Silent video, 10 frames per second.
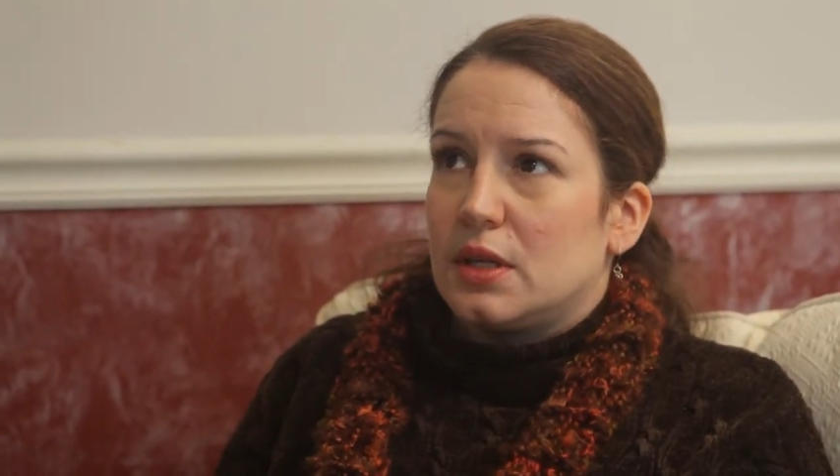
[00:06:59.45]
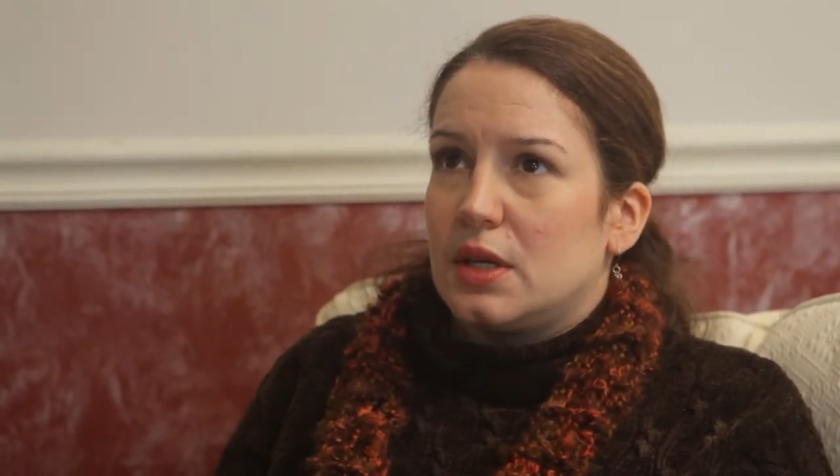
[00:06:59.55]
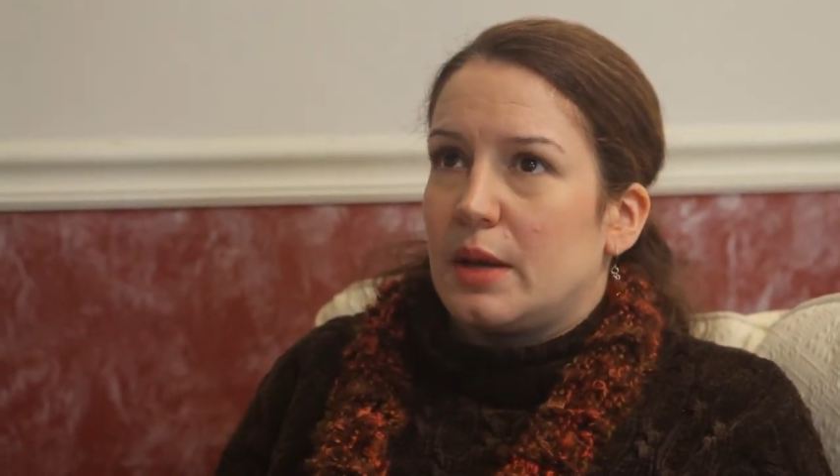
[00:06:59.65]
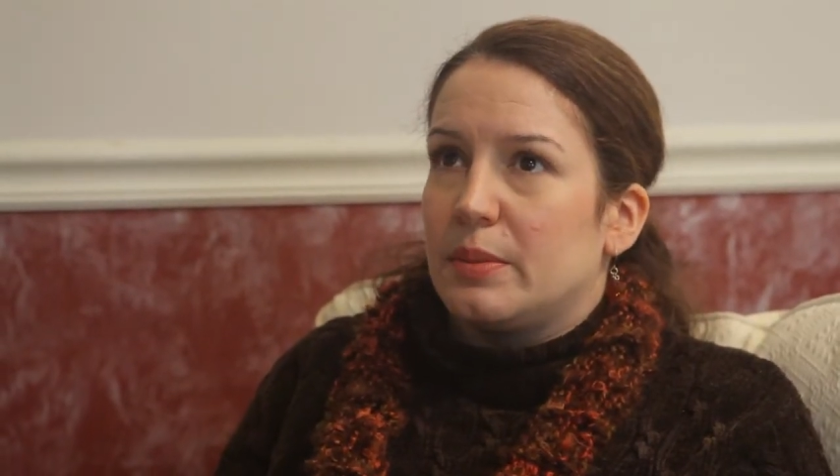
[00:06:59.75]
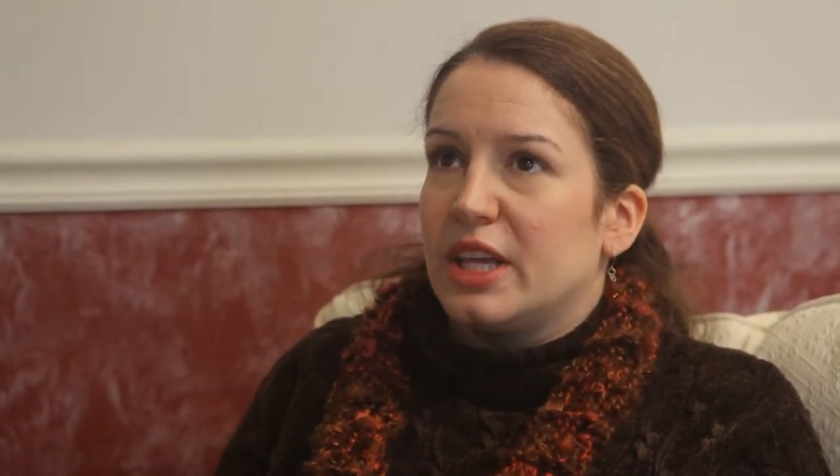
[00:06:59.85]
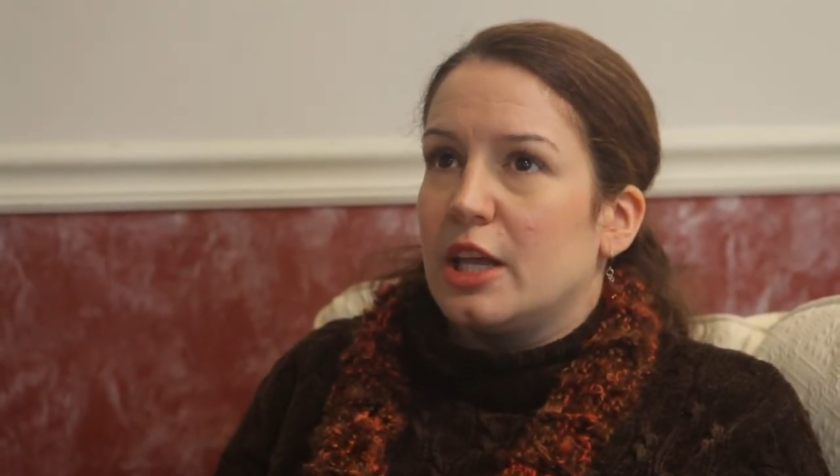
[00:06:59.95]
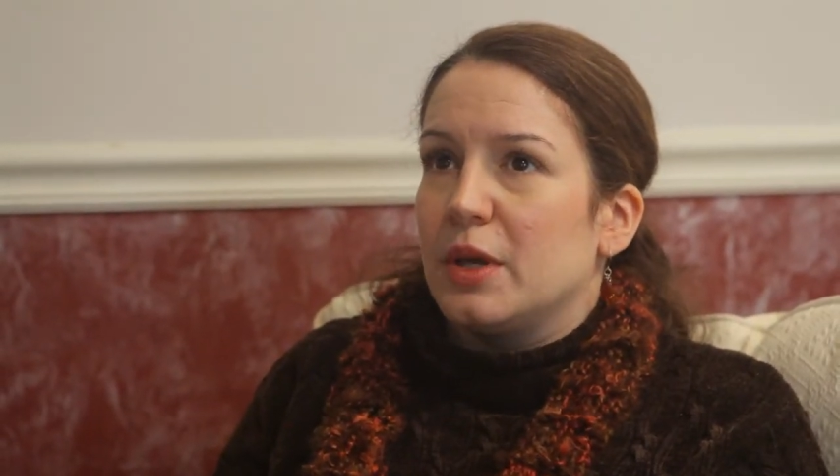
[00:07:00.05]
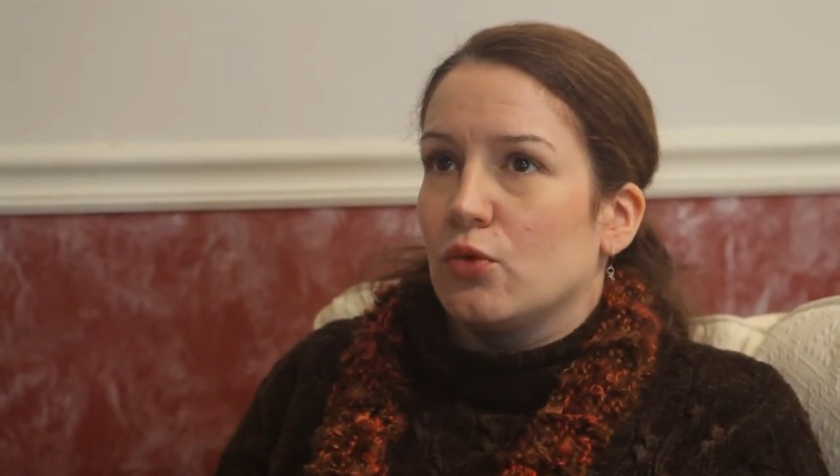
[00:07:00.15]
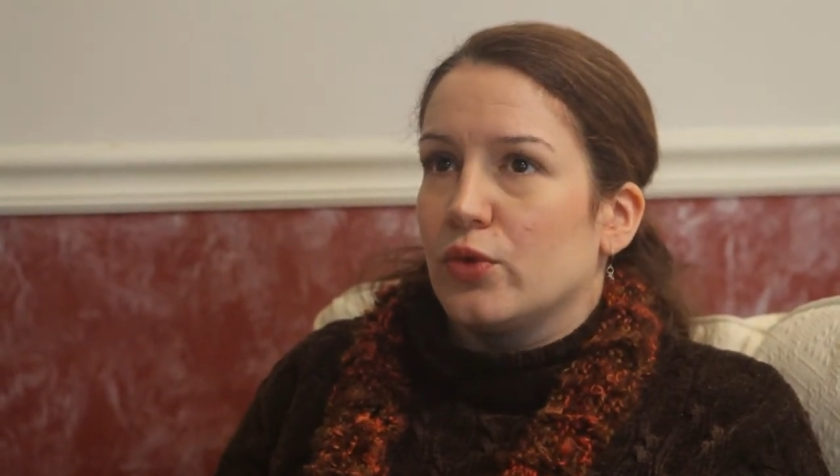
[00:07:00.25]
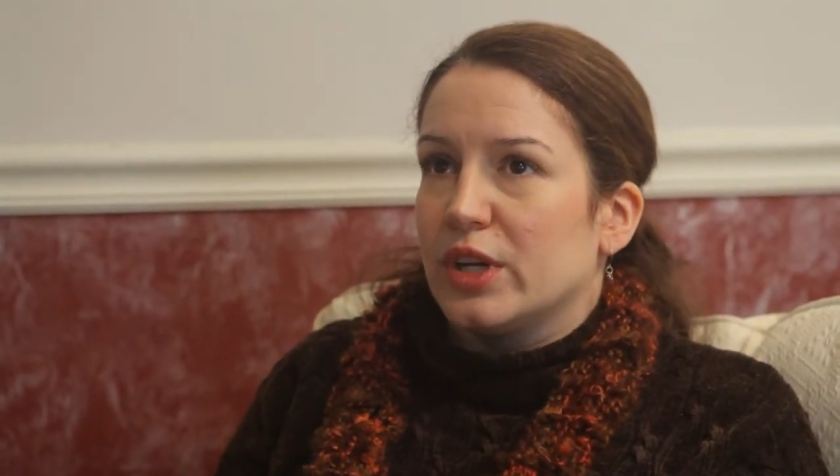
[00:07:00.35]
I've been
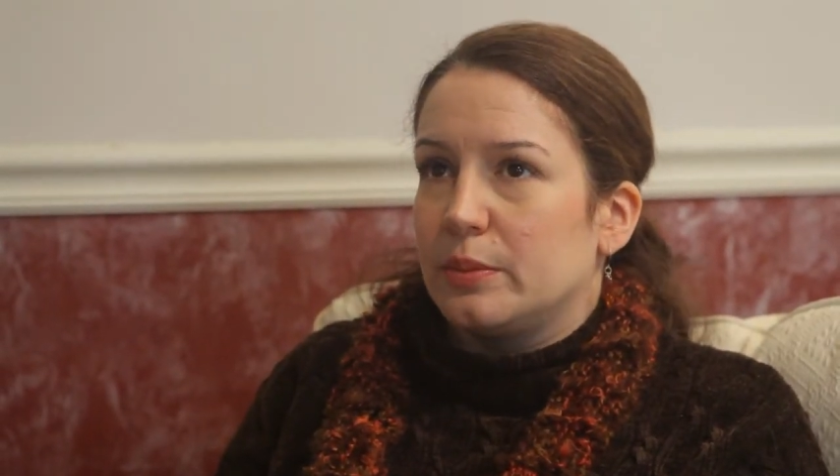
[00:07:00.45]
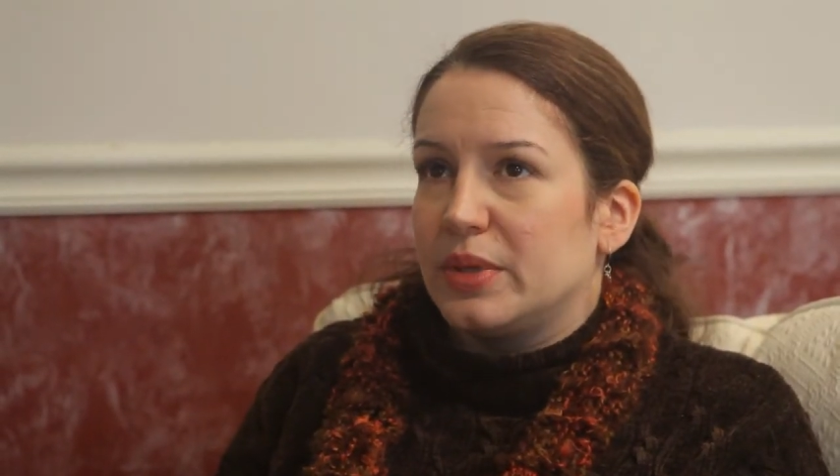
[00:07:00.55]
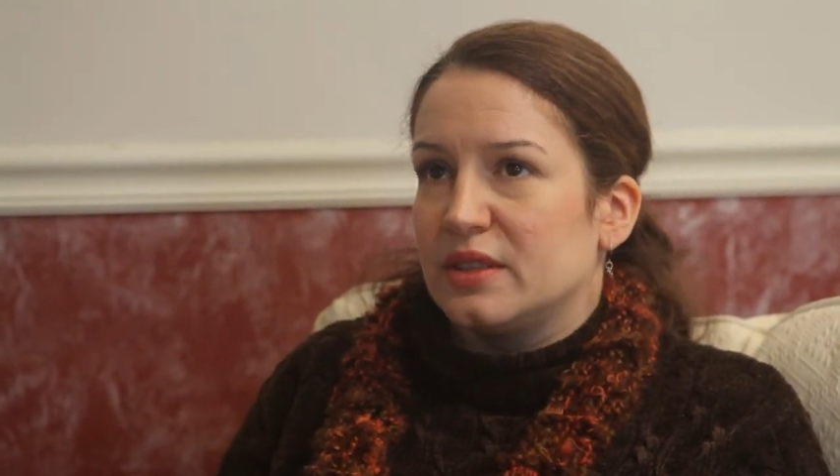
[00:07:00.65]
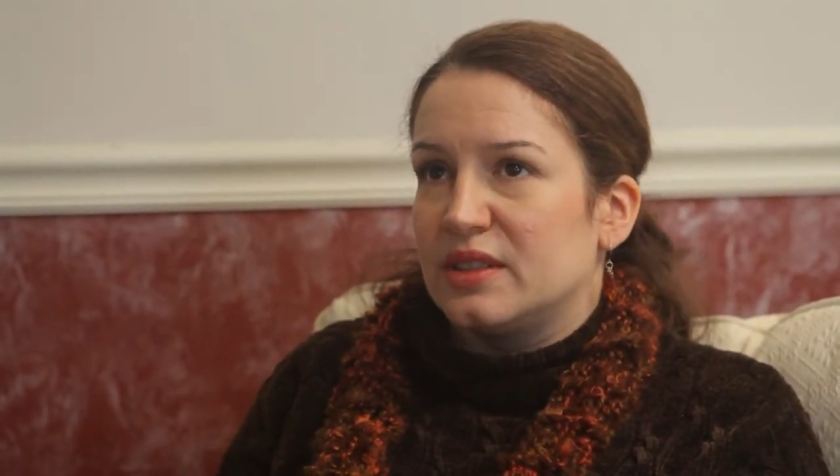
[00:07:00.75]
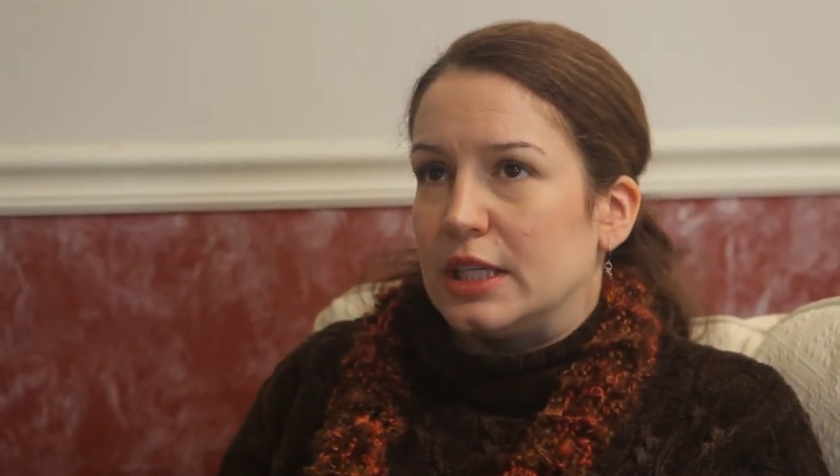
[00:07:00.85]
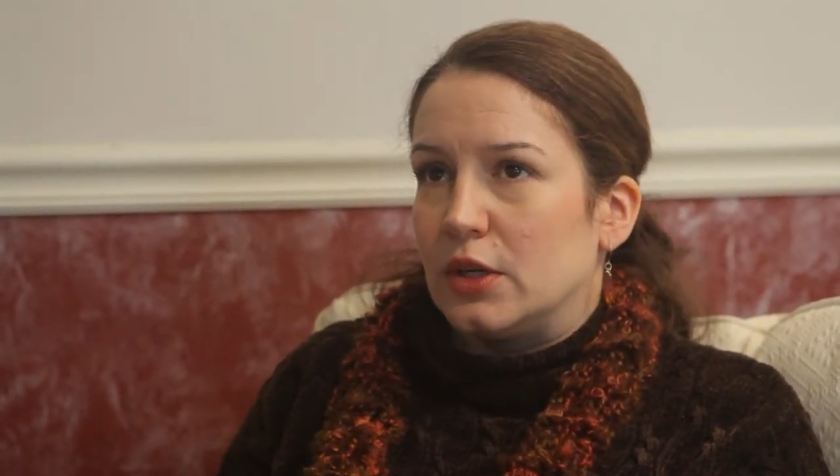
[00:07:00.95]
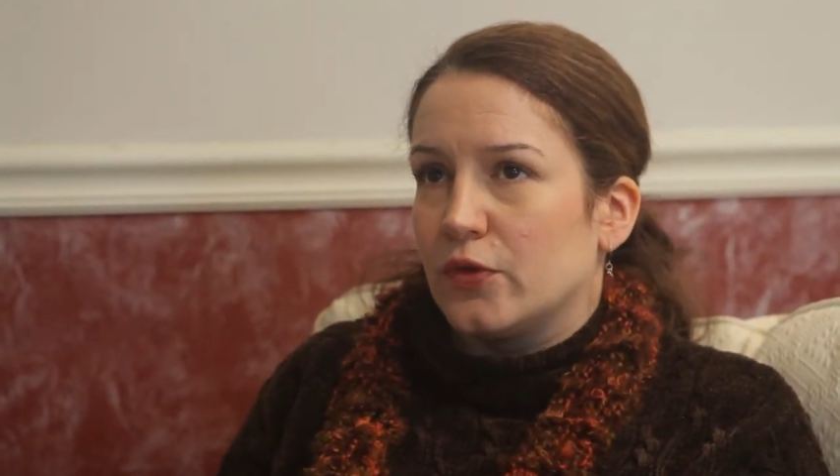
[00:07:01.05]
keeping a really big secret